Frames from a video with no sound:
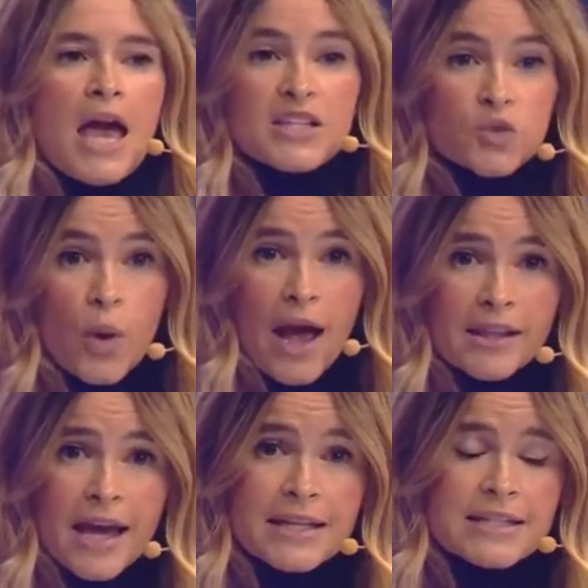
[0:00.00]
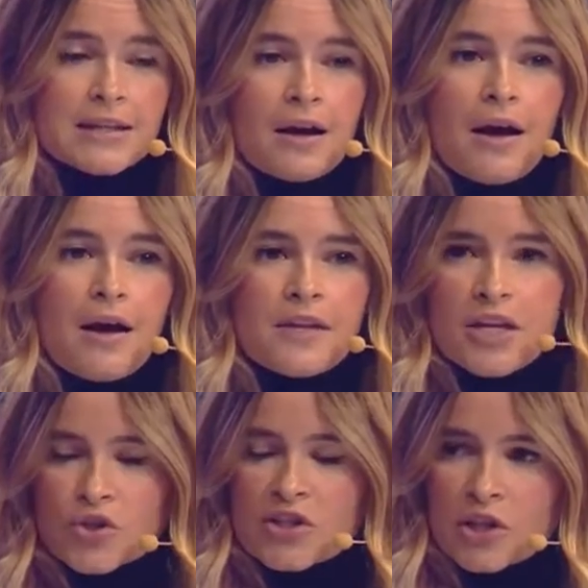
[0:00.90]
As well as, the
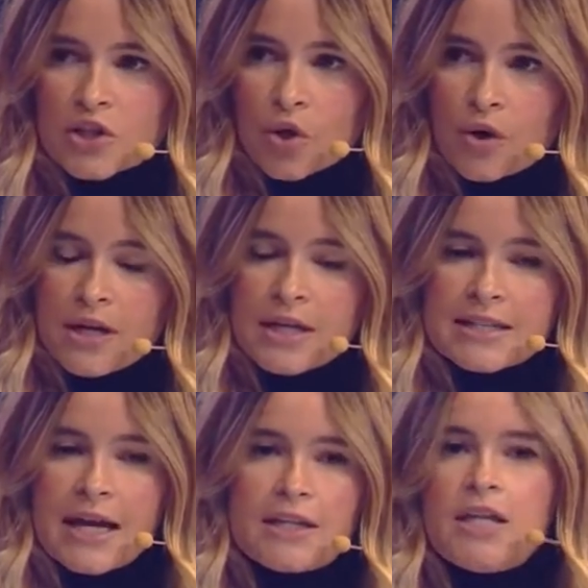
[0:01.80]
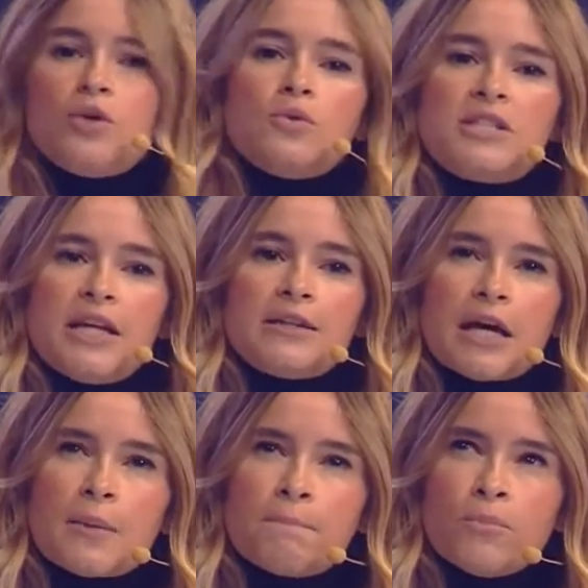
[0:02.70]
interesting story is that he did
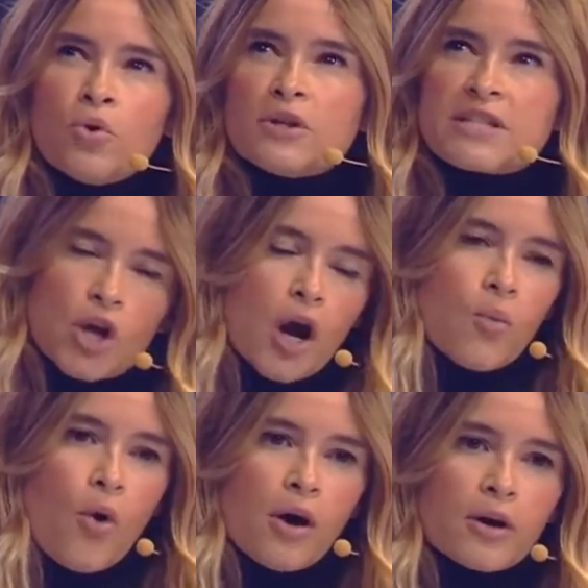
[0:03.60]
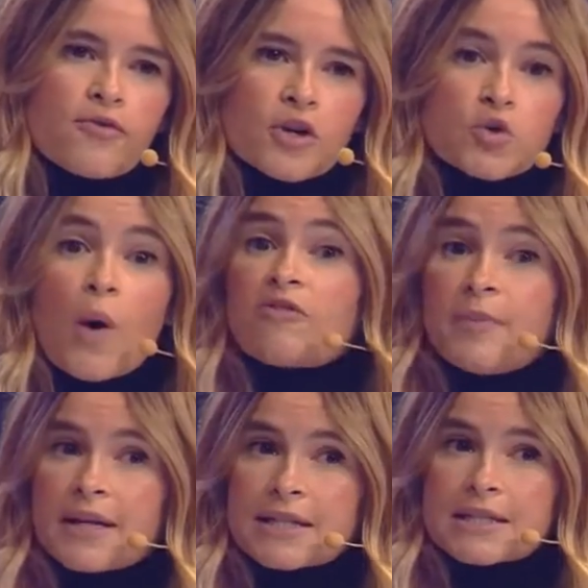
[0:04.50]
a star walk for 12
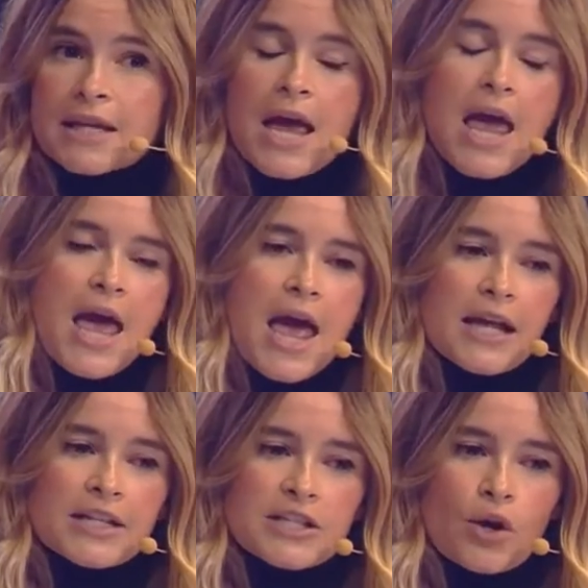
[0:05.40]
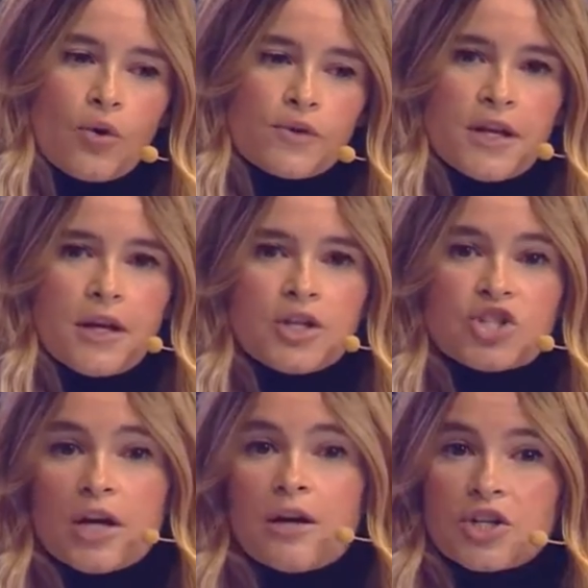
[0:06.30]
minutes. And so the
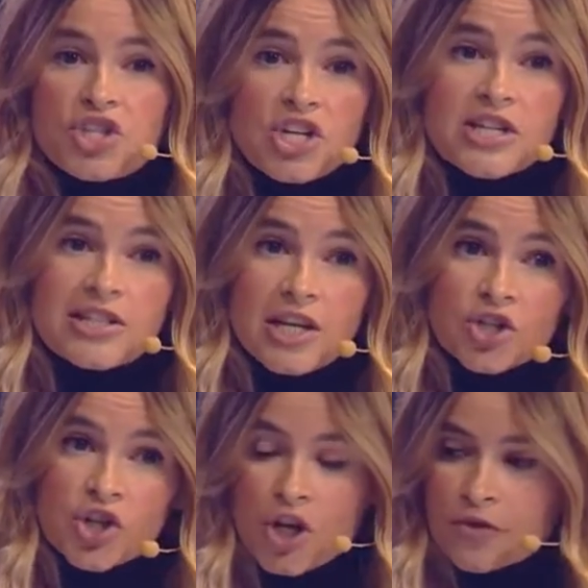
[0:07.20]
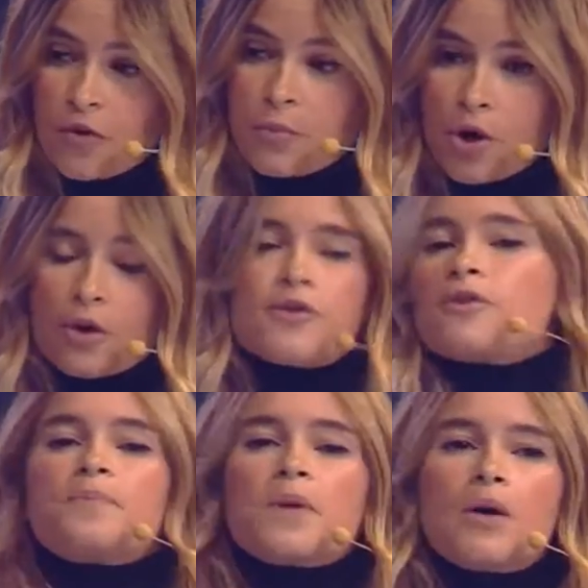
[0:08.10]
genius engineer from Earth
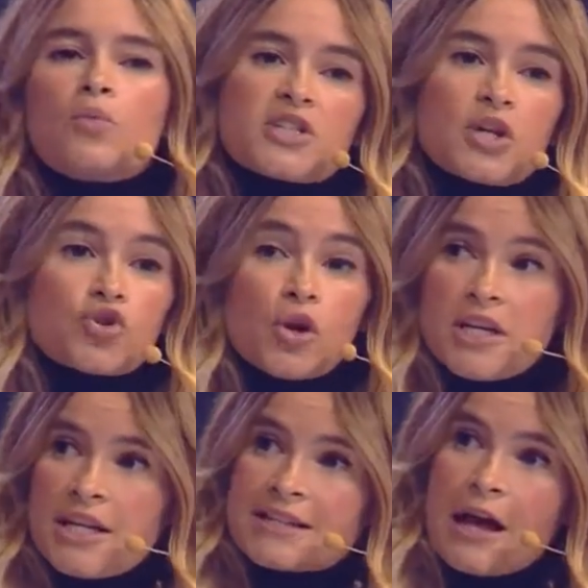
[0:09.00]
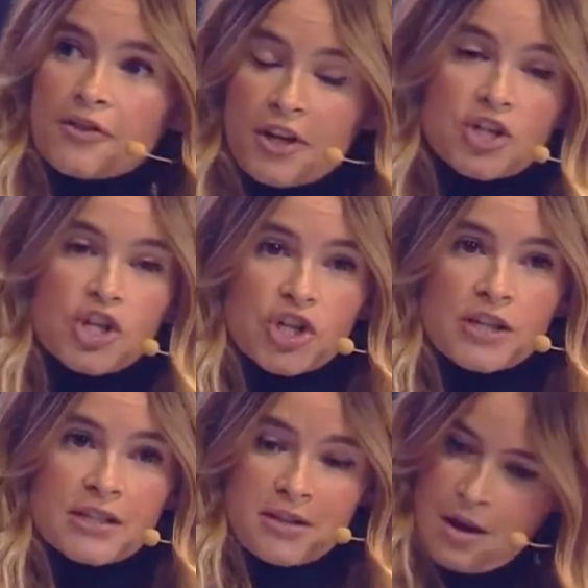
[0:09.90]
was controlling his health
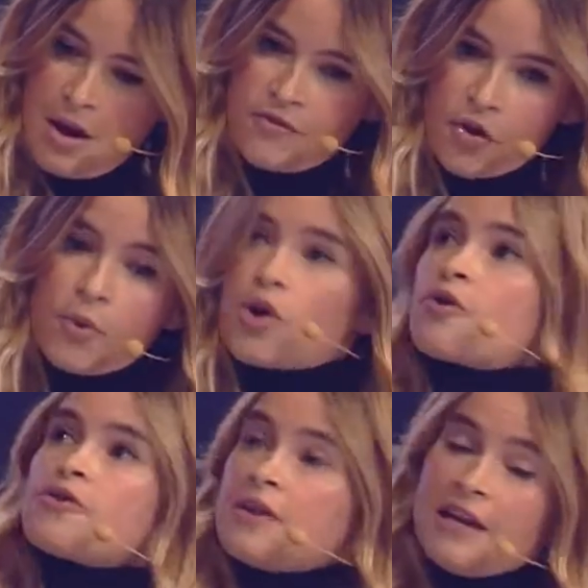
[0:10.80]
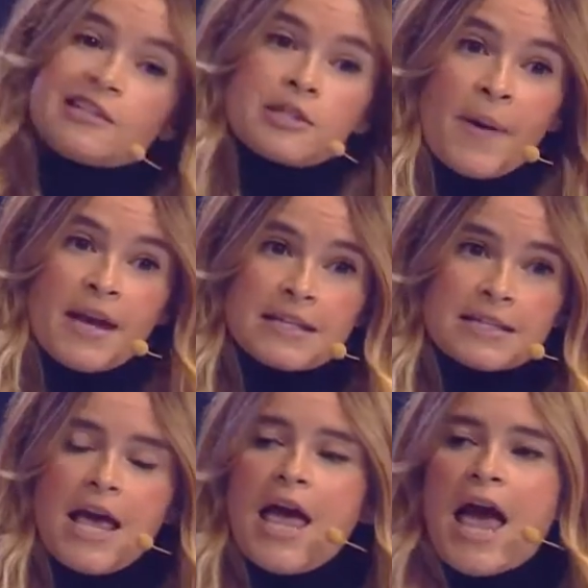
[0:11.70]
conditions from Earth in
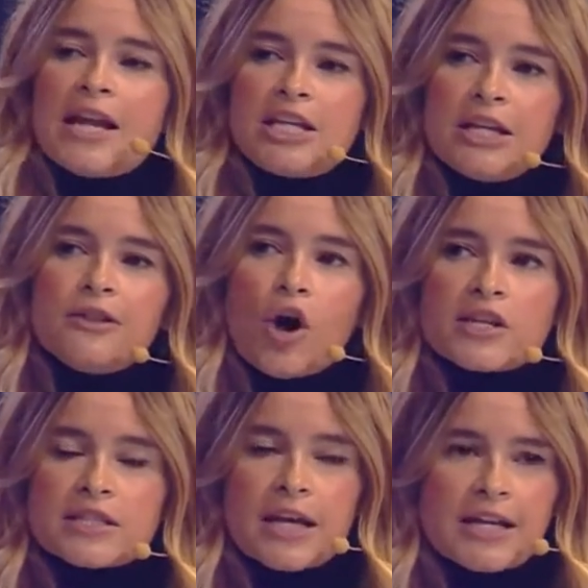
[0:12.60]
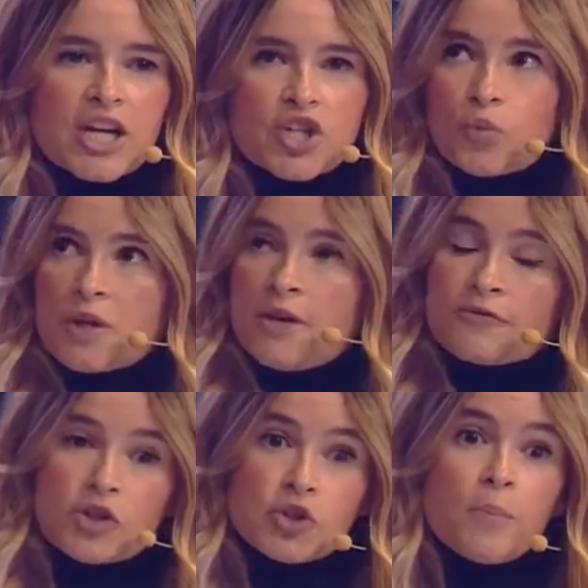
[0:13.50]
space. And he lost connection with him
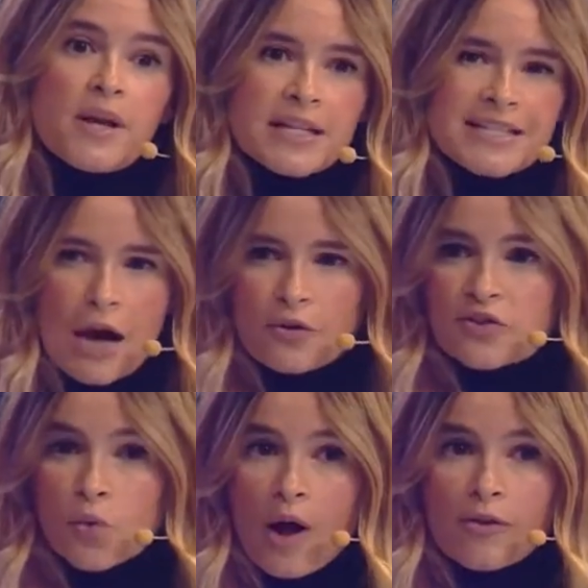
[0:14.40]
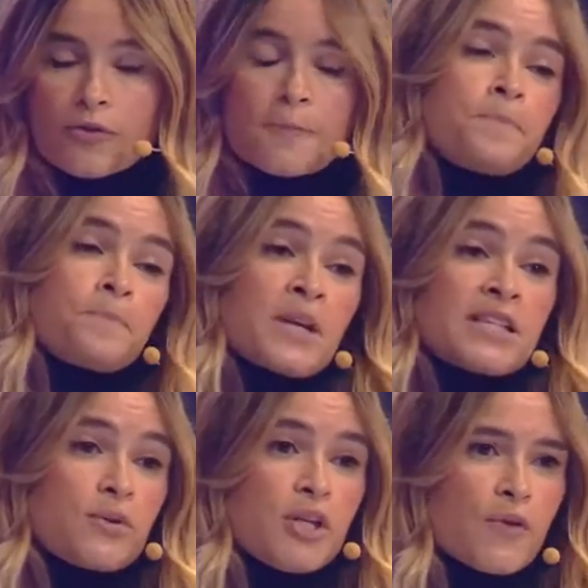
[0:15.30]
for 2 minutes out of 12.
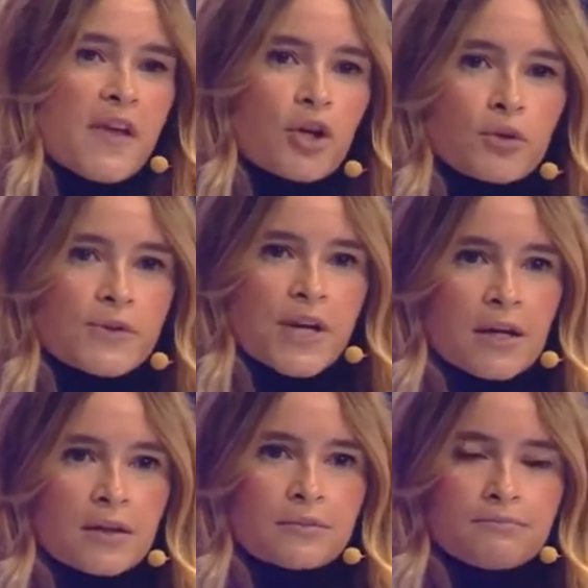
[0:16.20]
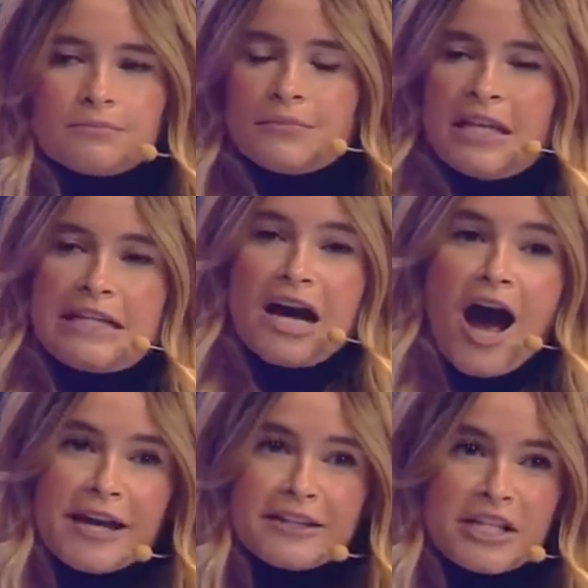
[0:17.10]
So, you know, they could think he
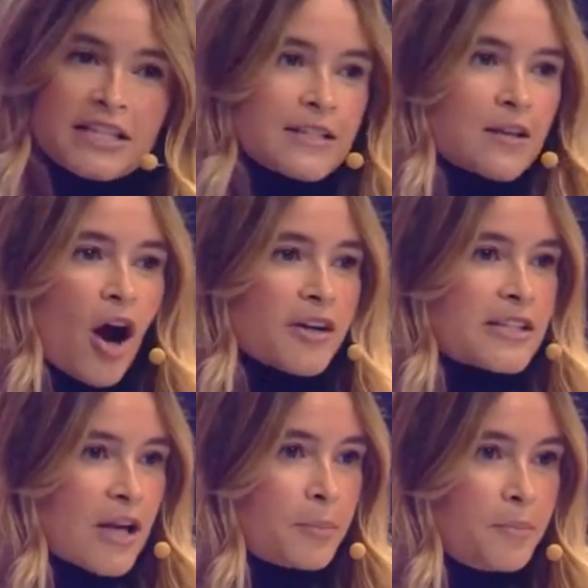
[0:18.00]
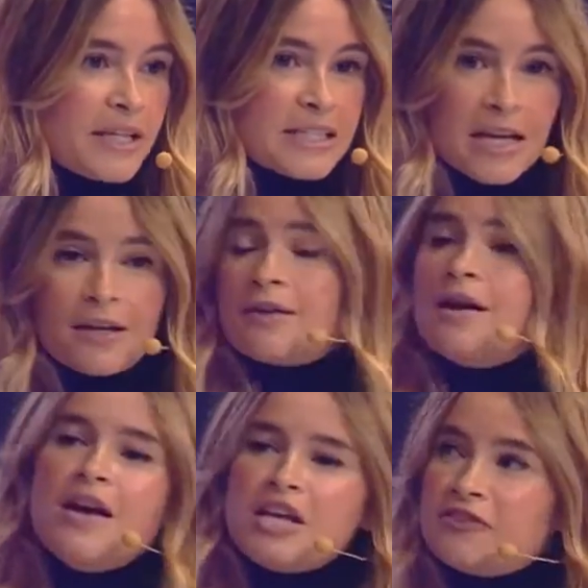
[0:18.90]
died, his heart stopped beating,
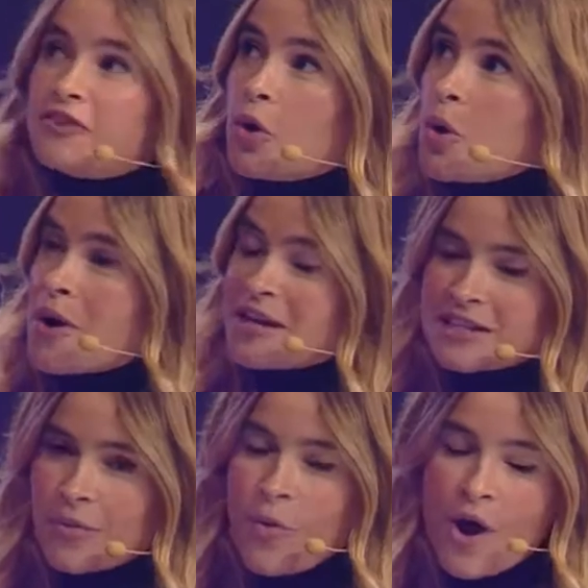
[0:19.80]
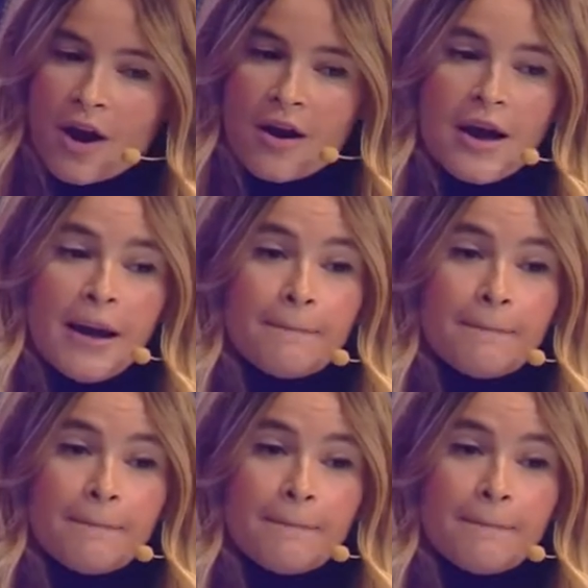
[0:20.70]
he flew away somewhere.